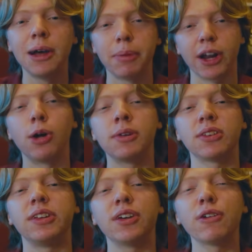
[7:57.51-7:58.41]
But I hope to
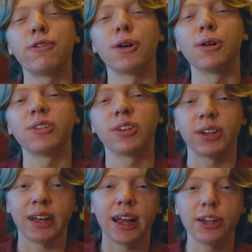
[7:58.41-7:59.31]
see your photos
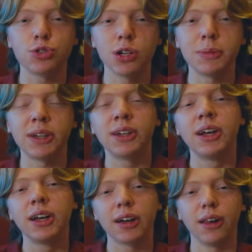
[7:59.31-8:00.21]
looking hella dreamy,
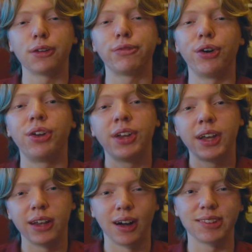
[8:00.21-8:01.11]

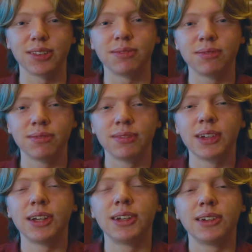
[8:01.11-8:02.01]
colorful, and awesome.
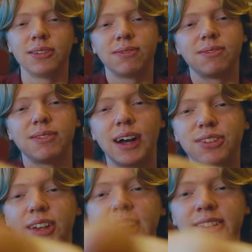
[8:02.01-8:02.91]
I'll
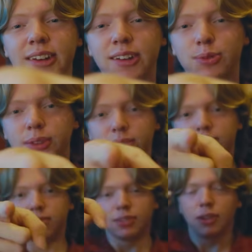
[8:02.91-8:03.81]
see you guys on the next one.